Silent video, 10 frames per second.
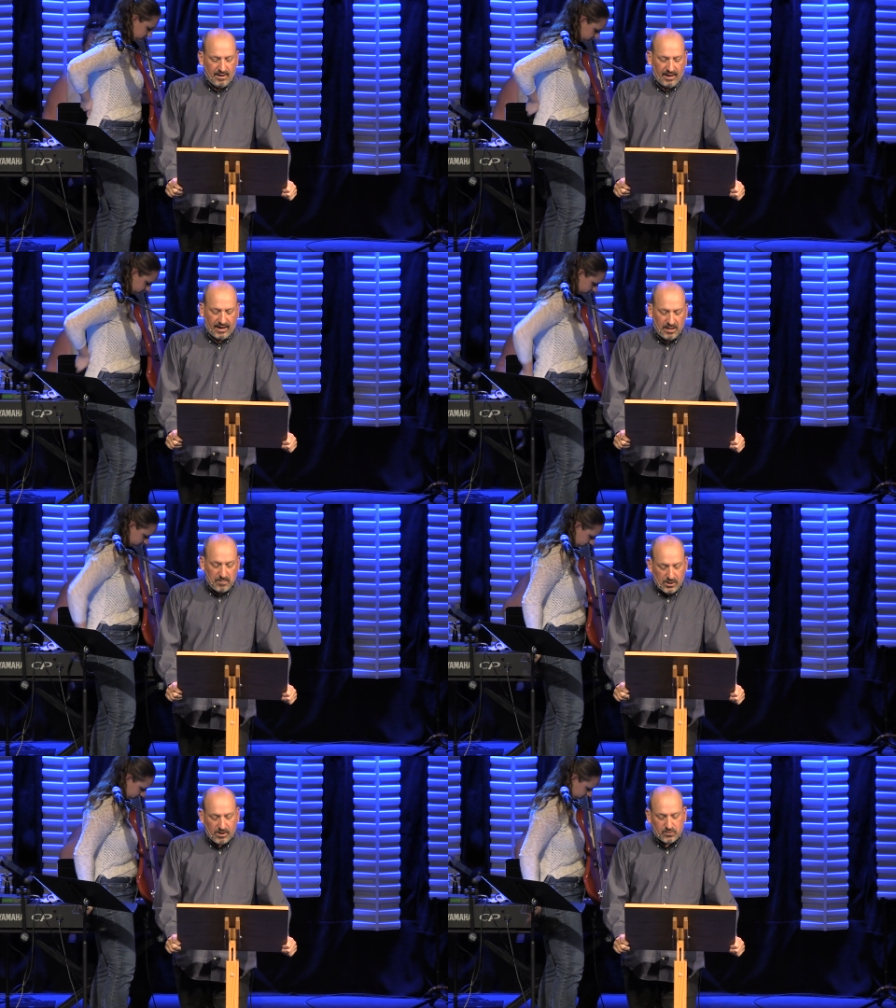In the
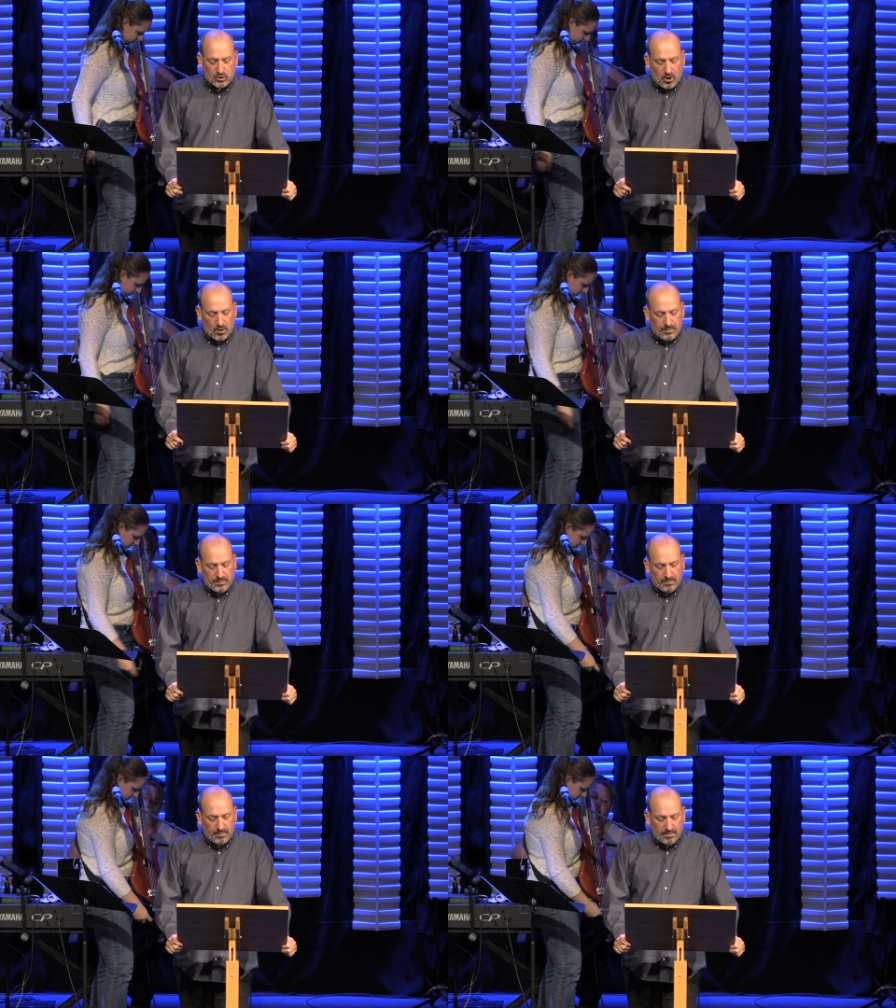book of
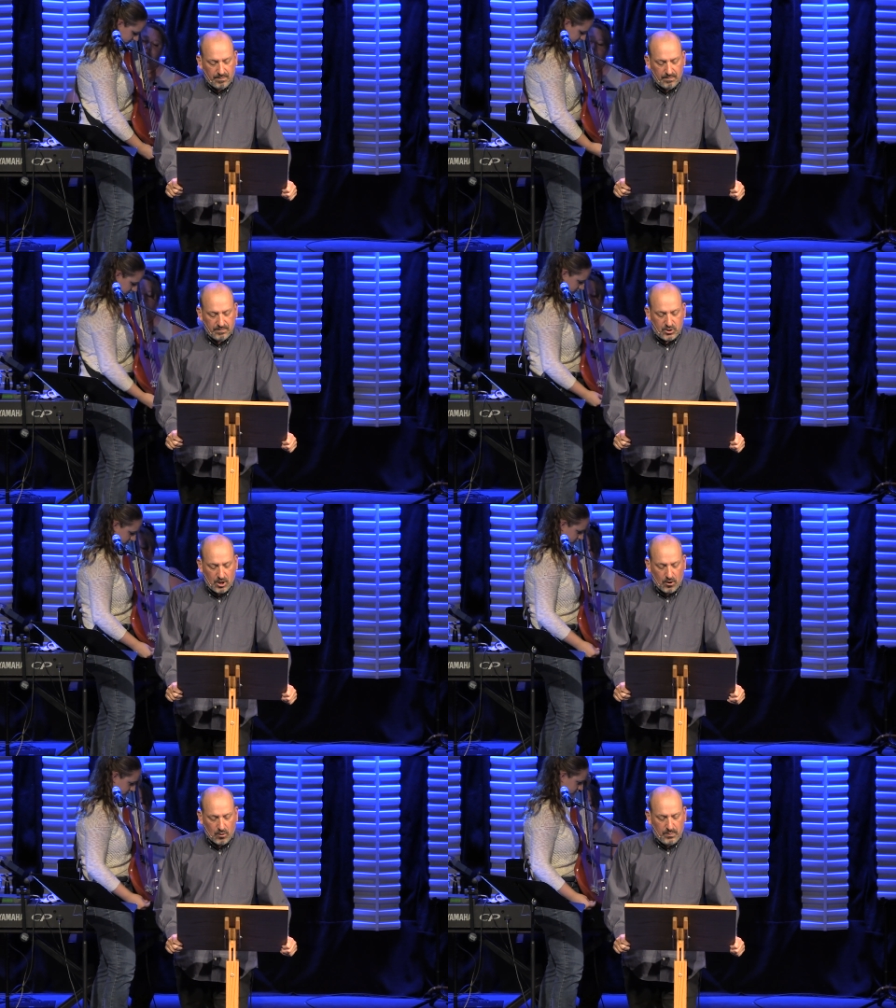Job,
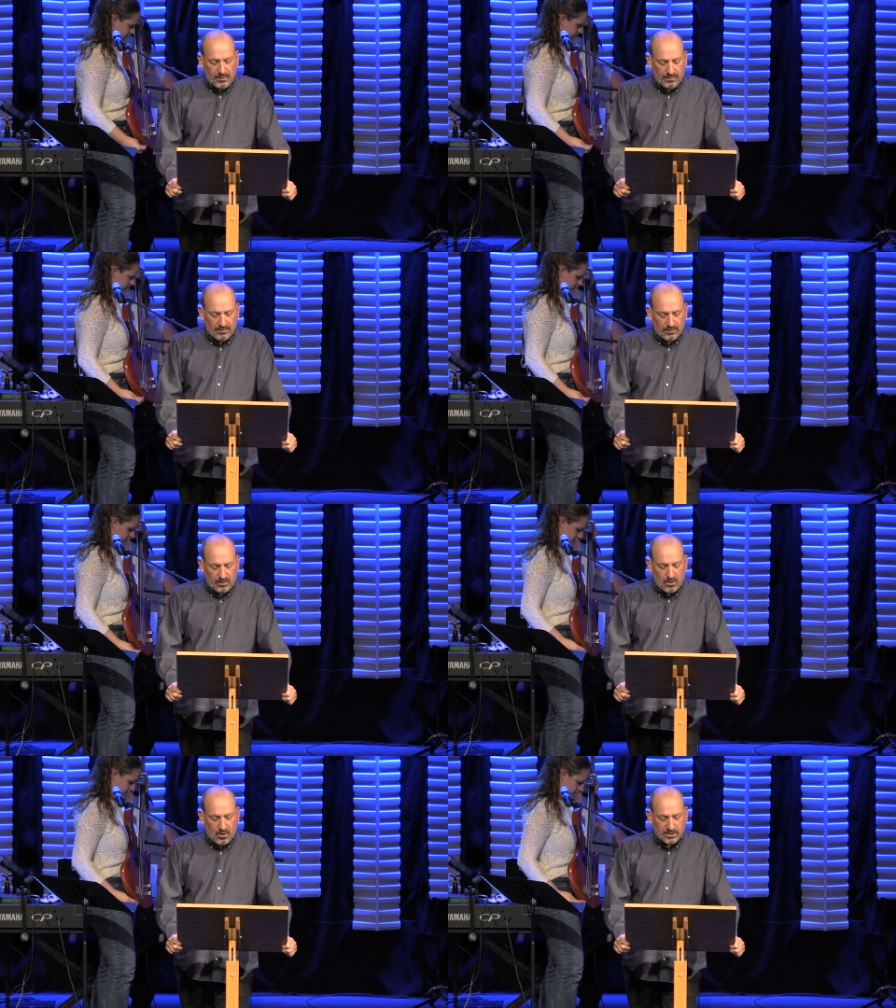Job,
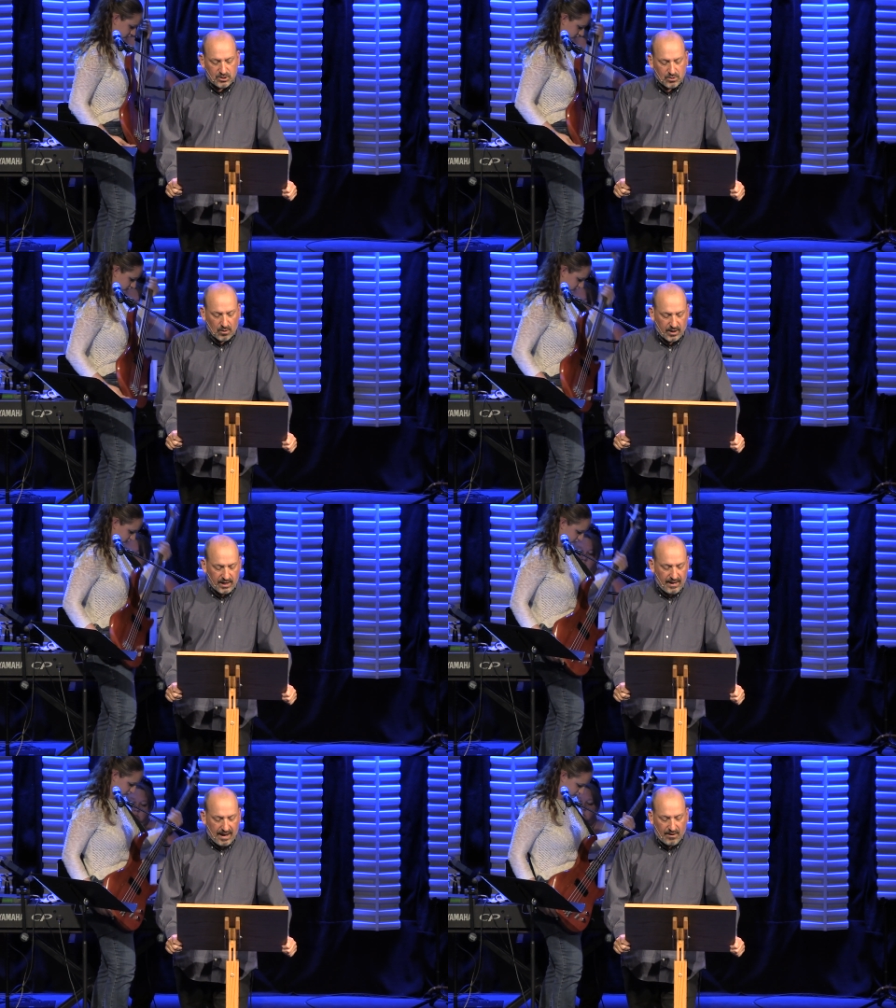you know his
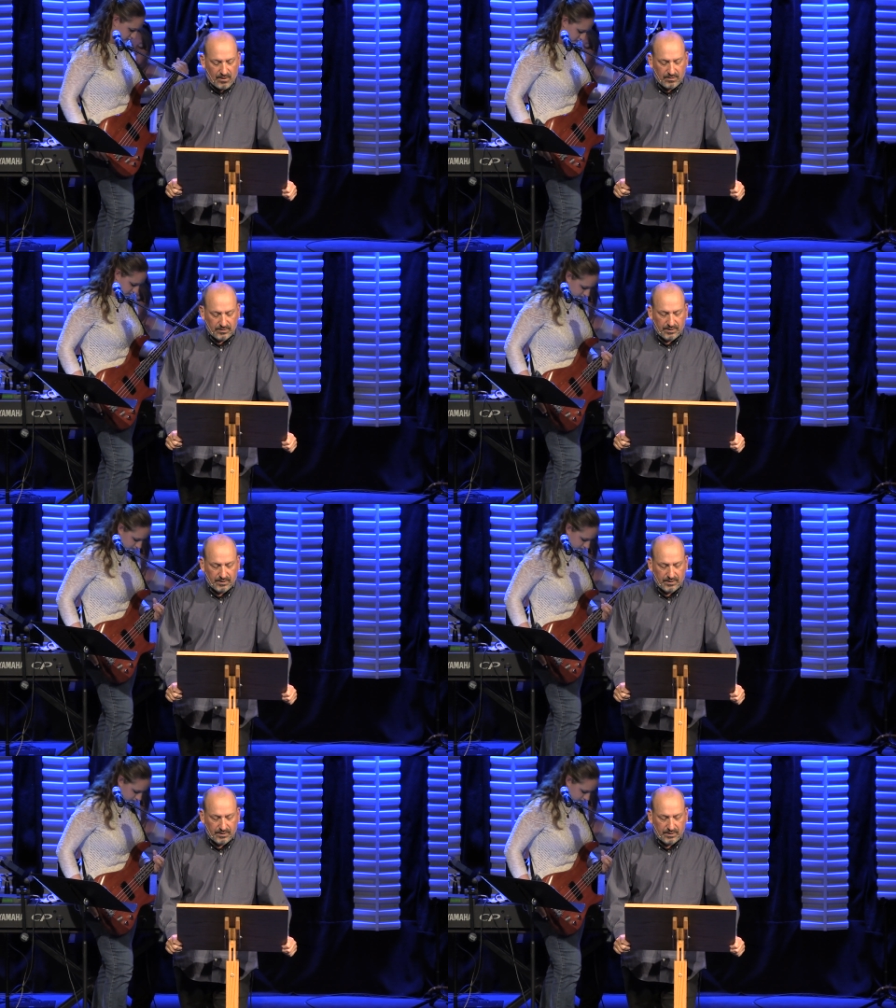story, how